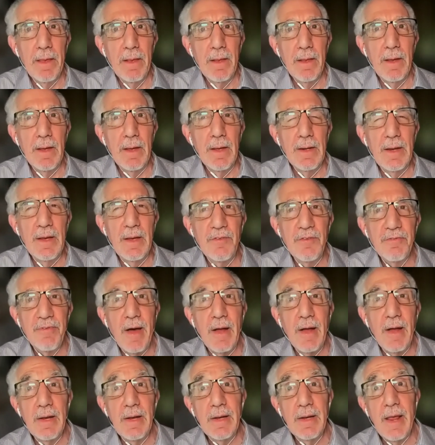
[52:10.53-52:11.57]
It is
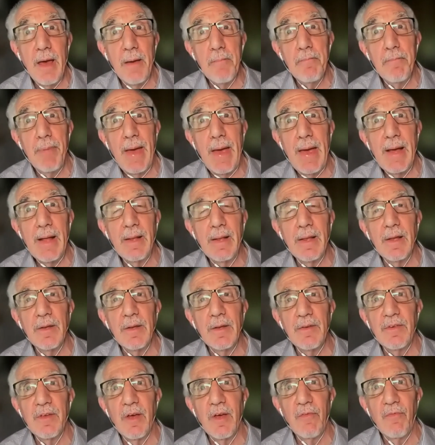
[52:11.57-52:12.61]
finding that
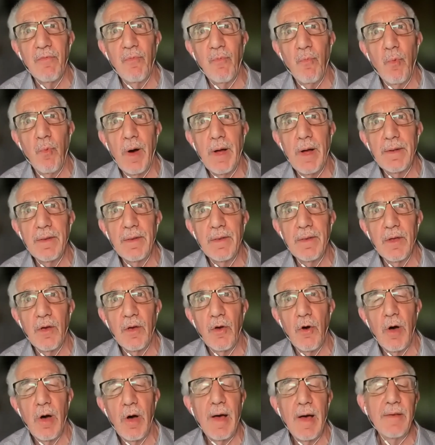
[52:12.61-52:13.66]
balance of what the
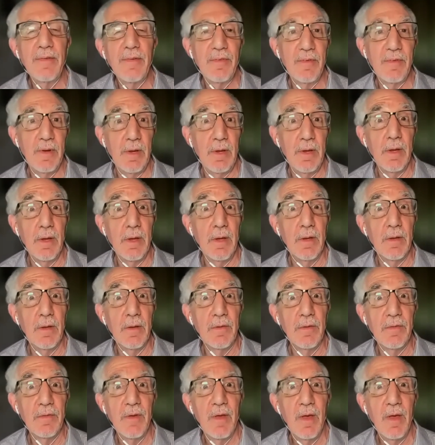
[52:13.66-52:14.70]
cost
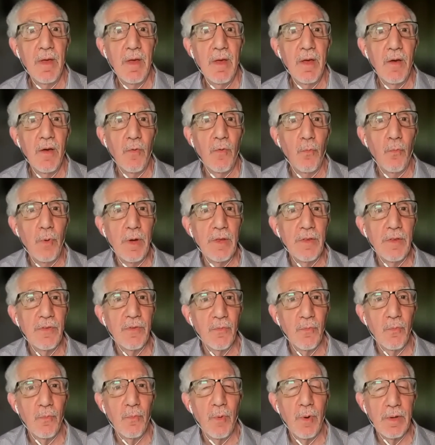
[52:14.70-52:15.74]
is with
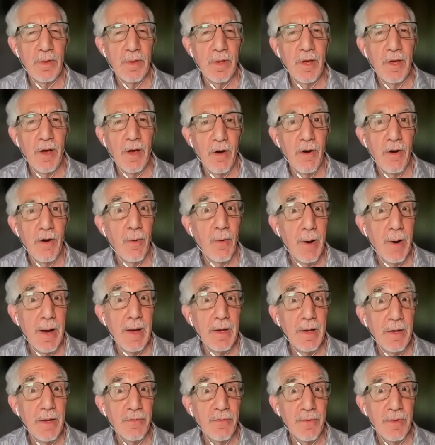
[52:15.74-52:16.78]
what the
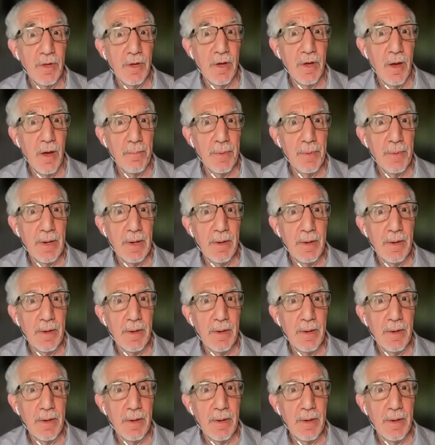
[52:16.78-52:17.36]
ROI is for the company.